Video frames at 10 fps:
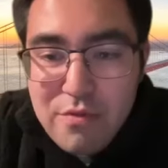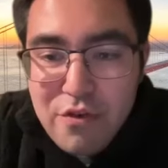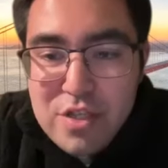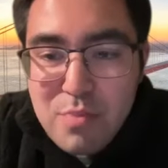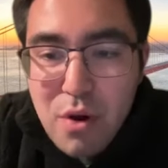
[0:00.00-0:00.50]
and
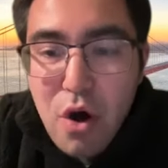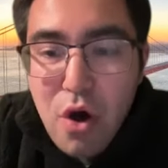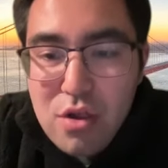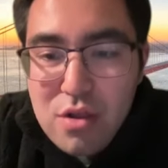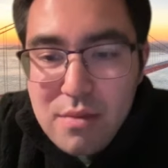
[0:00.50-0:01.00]
Tommy Fritz Paul.
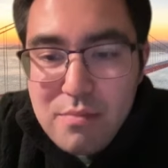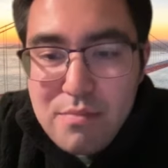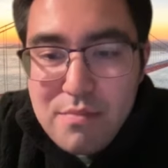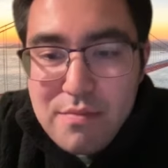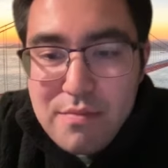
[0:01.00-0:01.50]
Paul. No,
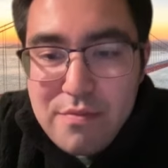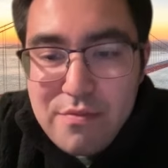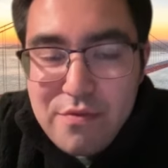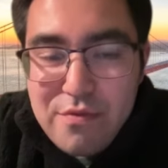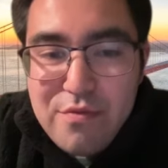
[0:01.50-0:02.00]
no, sorry, not
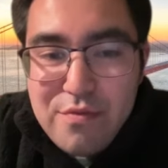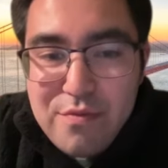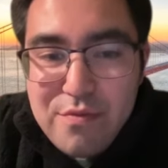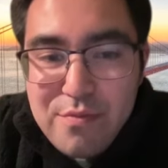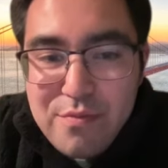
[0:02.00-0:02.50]
De Minaur. Tommy Paul